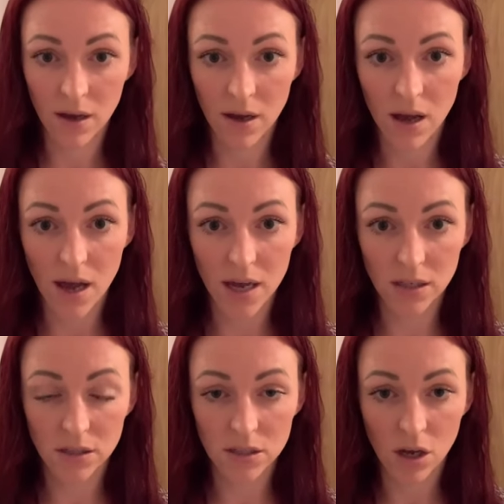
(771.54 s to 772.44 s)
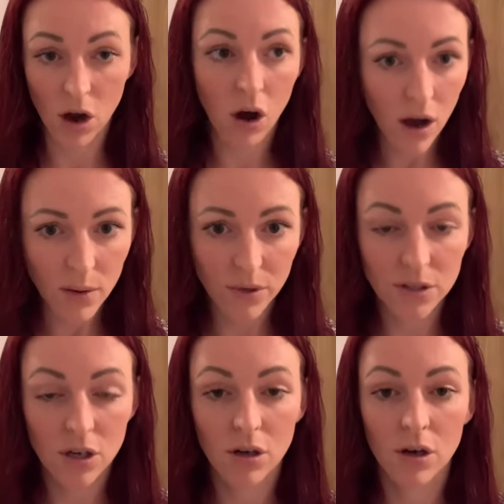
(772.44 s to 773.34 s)
And I would
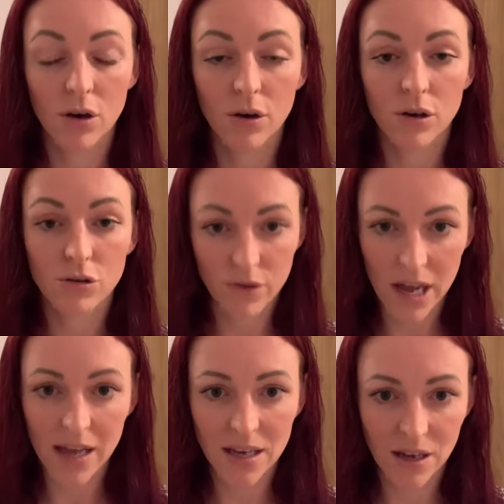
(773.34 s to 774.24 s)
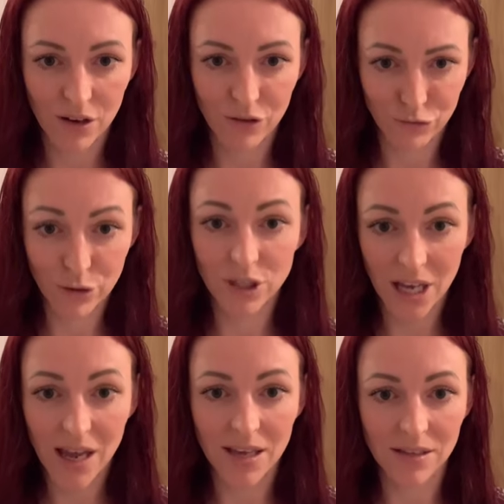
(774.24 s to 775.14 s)
create
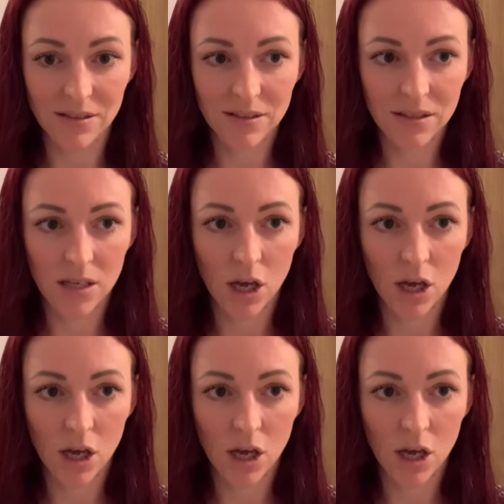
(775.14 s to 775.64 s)
routines